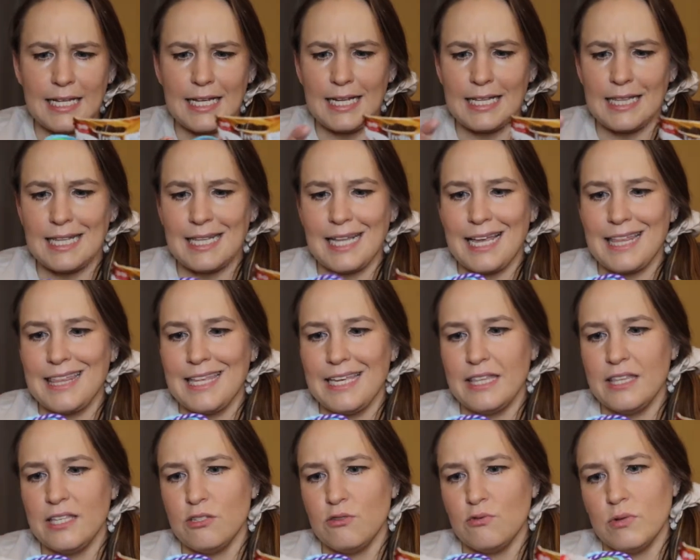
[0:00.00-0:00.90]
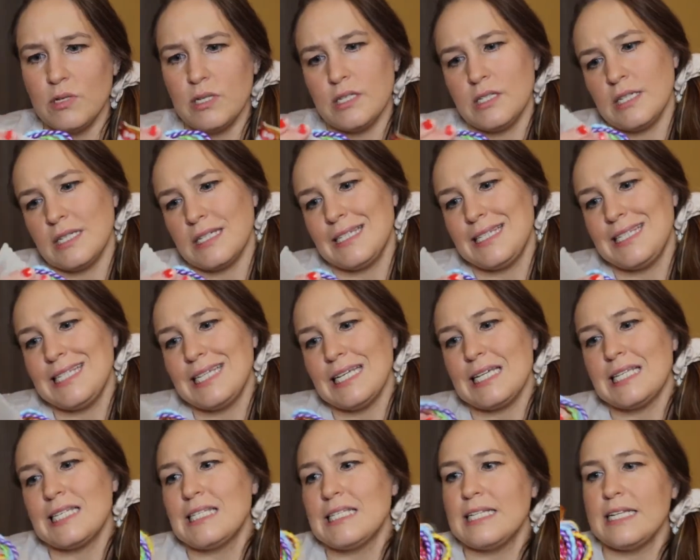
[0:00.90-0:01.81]
and then I think this was
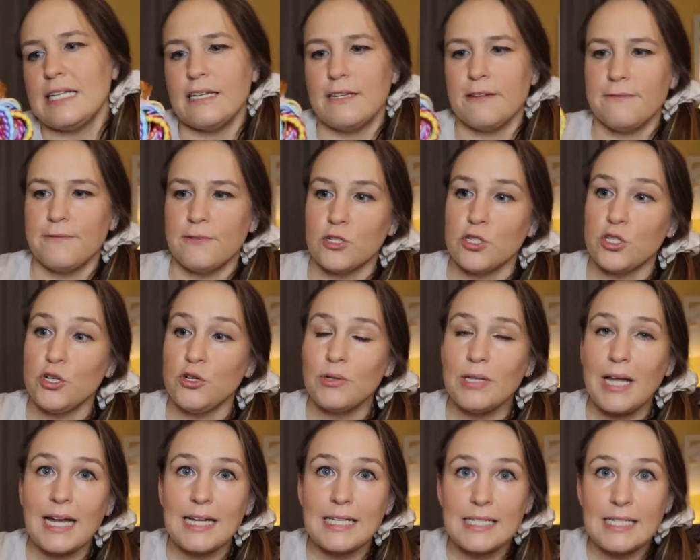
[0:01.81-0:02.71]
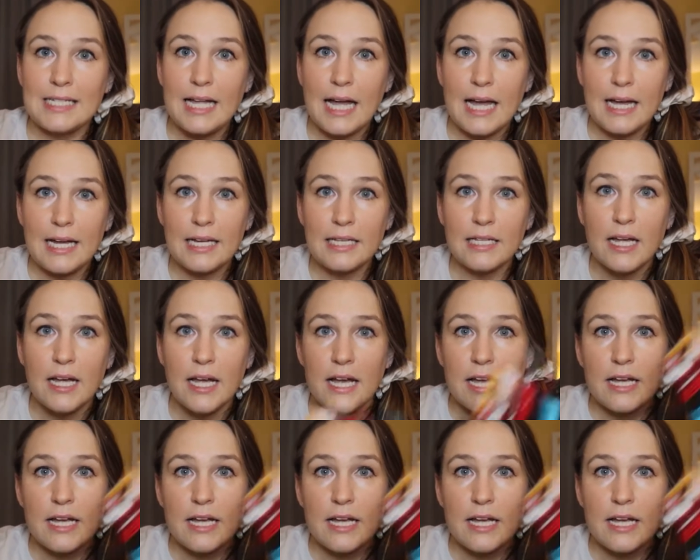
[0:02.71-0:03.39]
60 for $2.99.